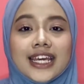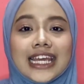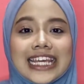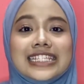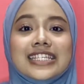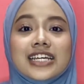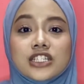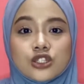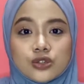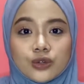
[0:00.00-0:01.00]
is a
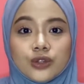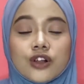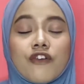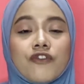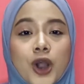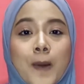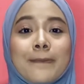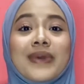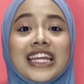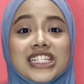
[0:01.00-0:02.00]
tool from
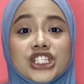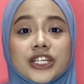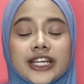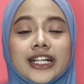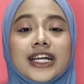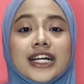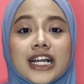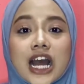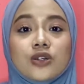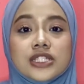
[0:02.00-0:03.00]
managerial
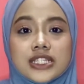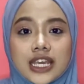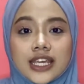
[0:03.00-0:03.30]
accounting